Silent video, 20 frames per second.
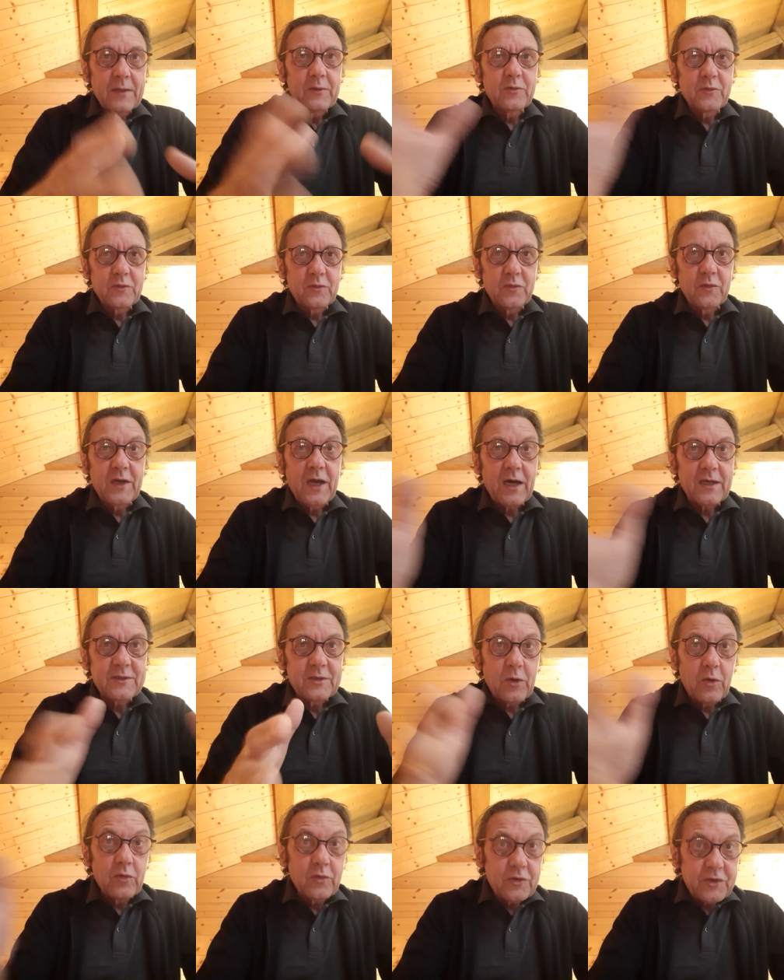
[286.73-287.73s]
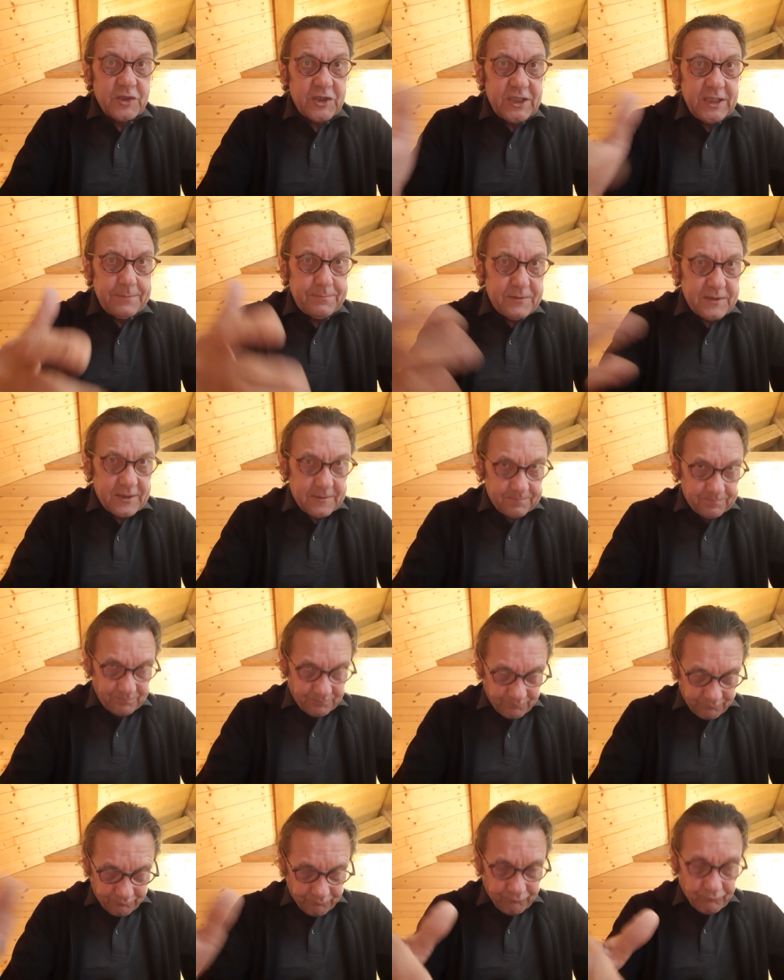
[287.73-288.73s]
to to gather all the ships
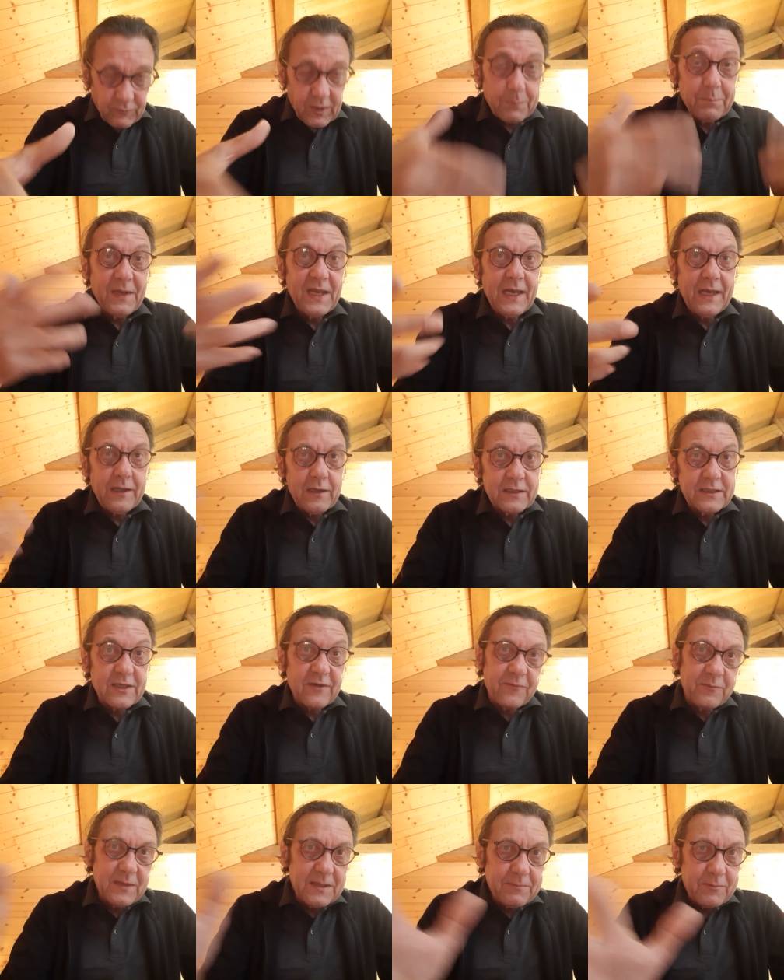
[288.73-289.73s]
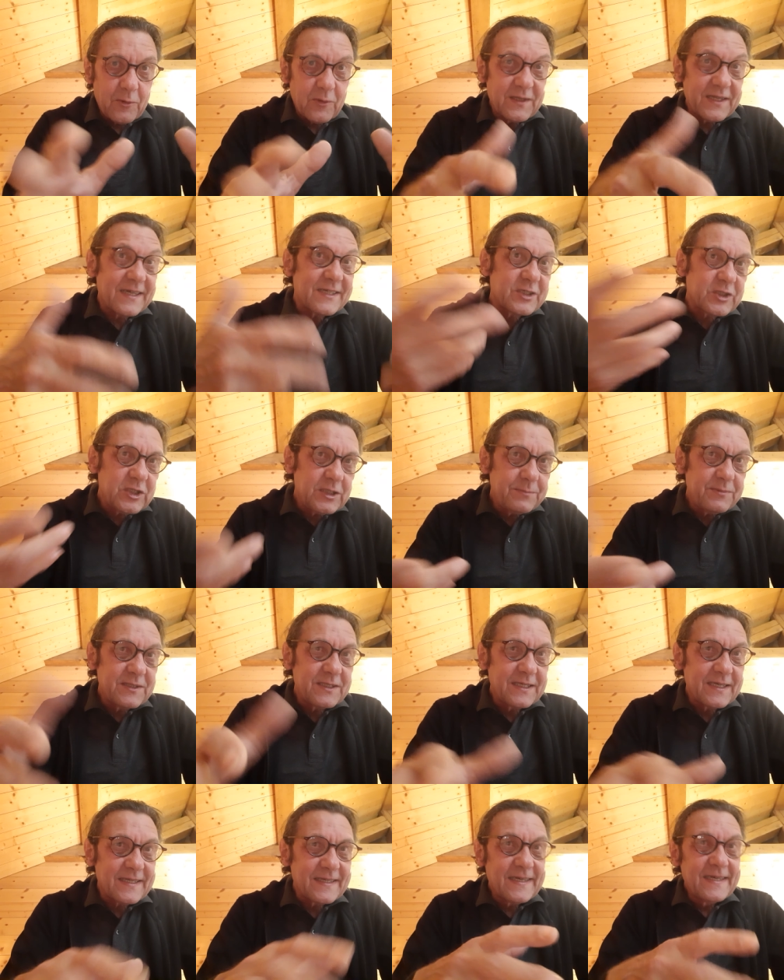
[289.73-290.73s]
the billions of people, their sheep,
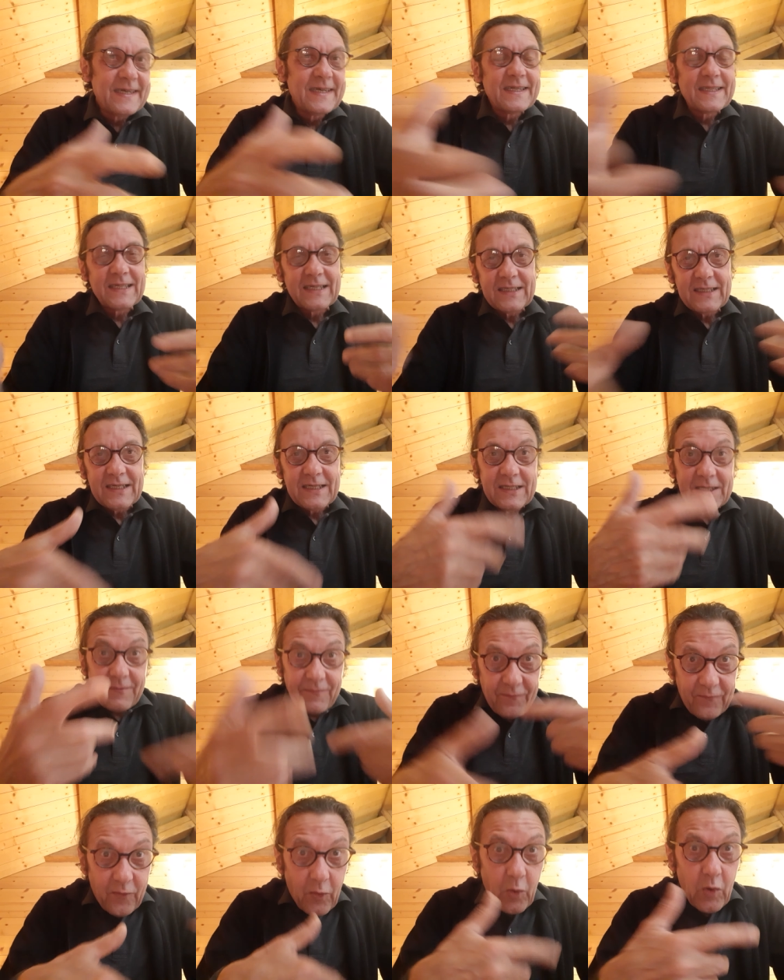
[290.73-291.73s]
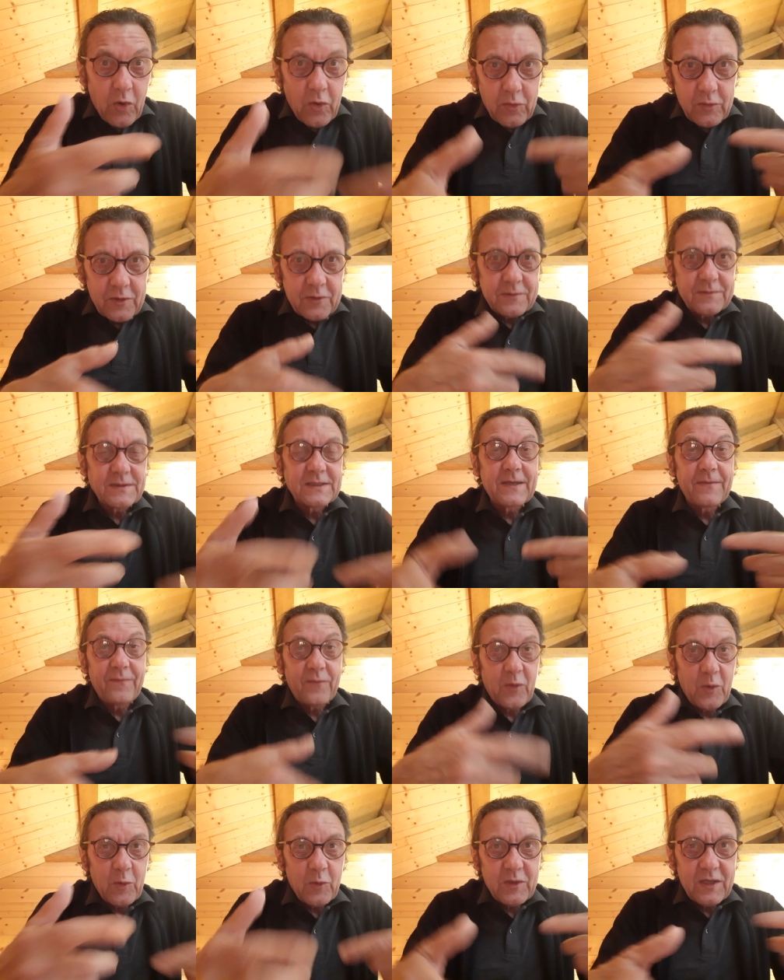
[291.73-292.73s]
they, they, they follow them, they
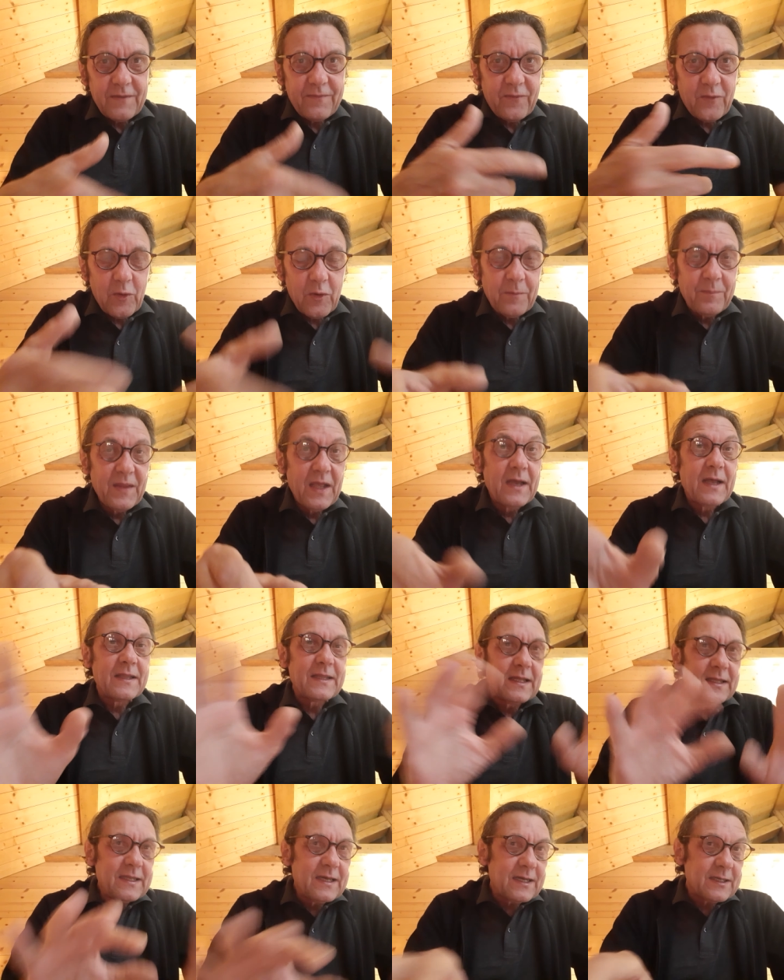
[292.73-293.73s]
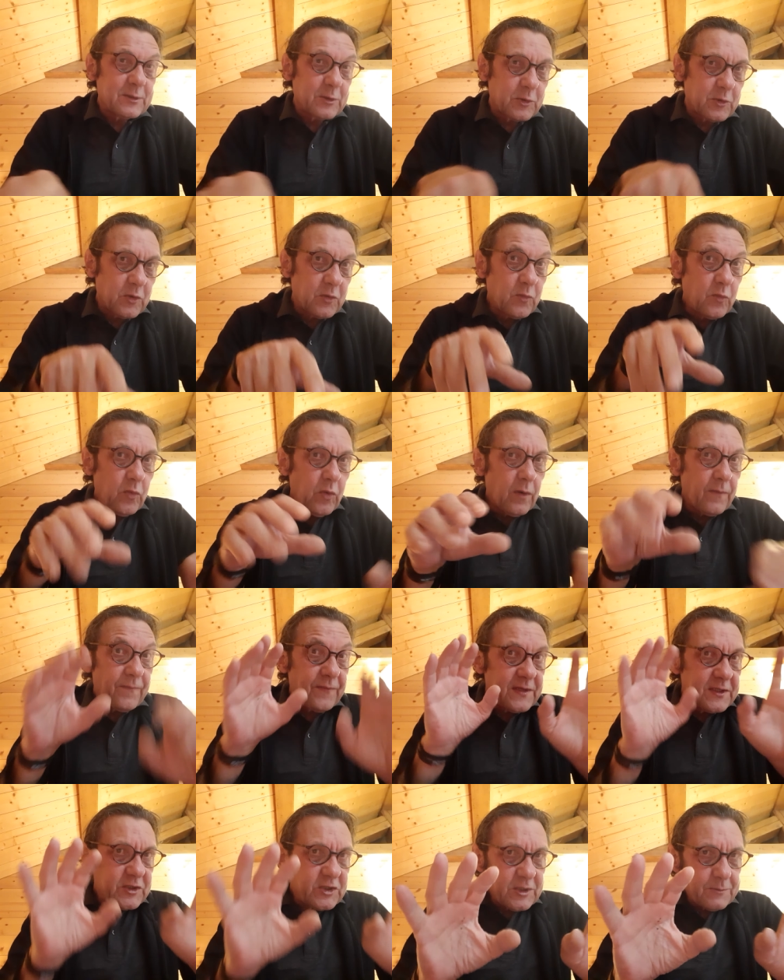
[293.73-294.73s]
follow, they follow. And then there are certain wolves
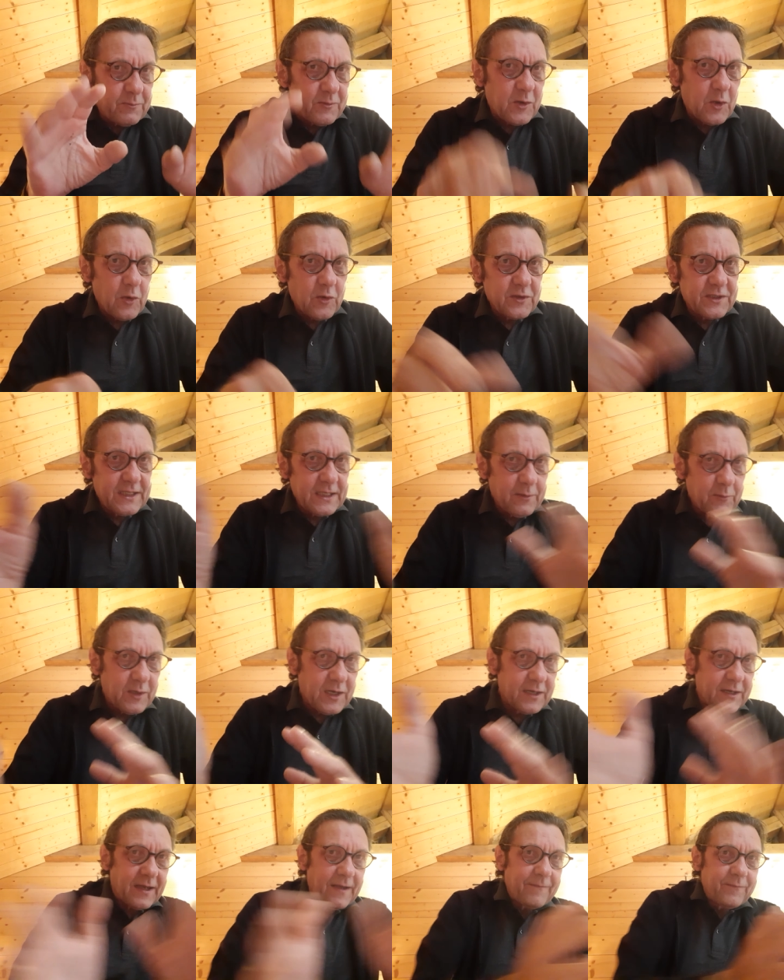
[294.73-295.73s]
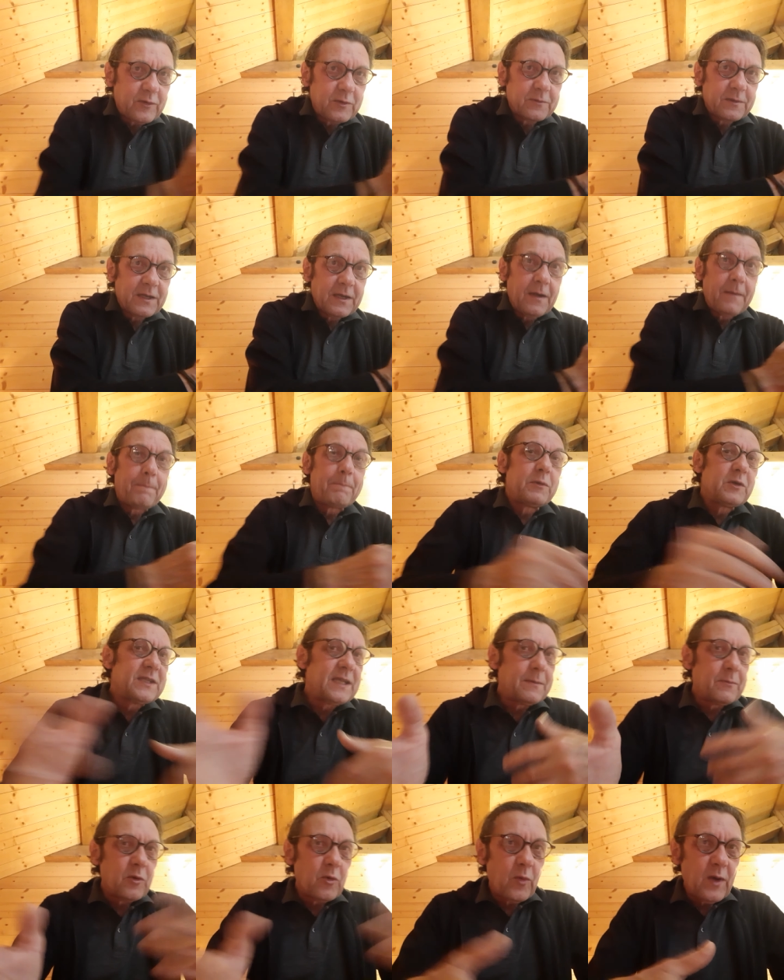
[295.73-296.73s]
in sheep clothing. We're going to have to put
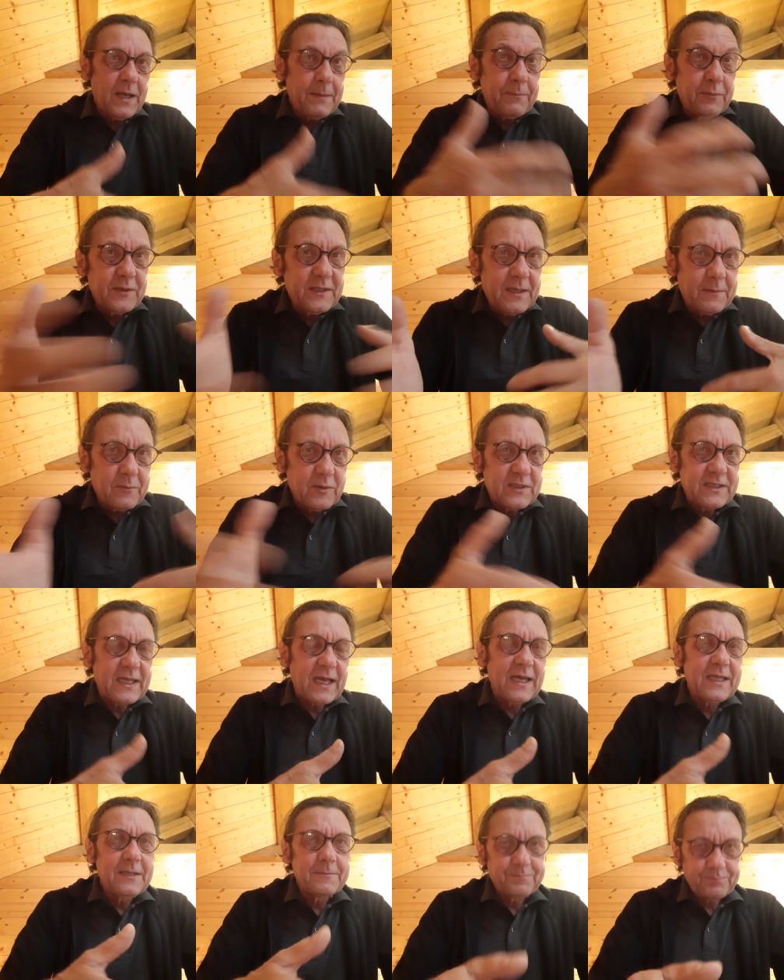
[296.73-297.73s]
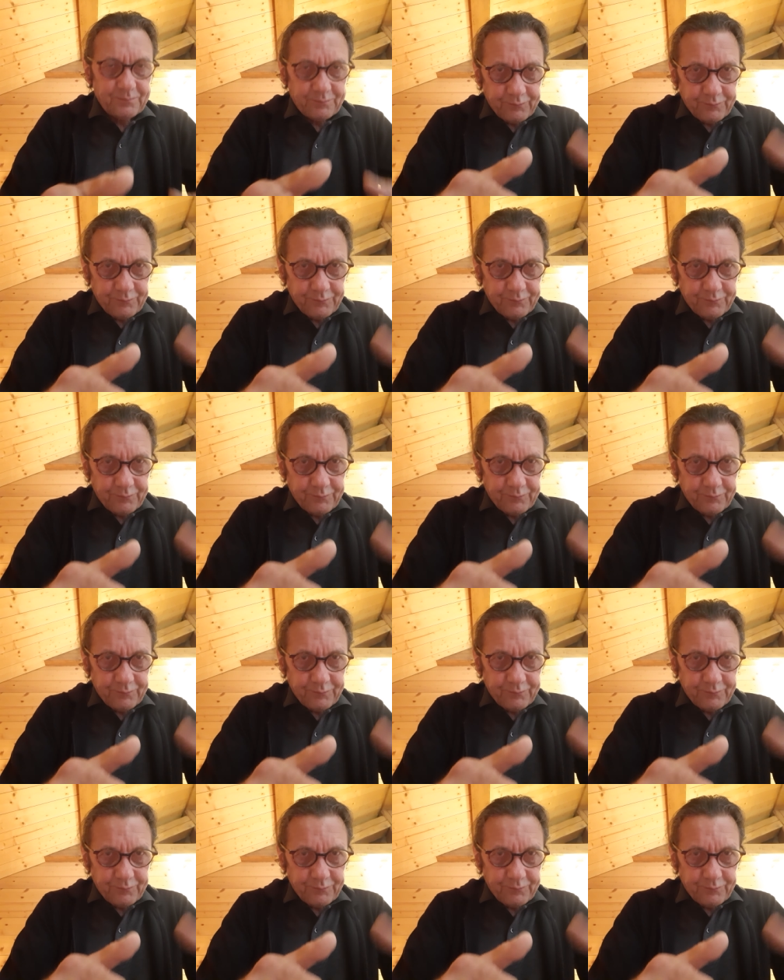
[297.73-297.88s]
them away, put them aside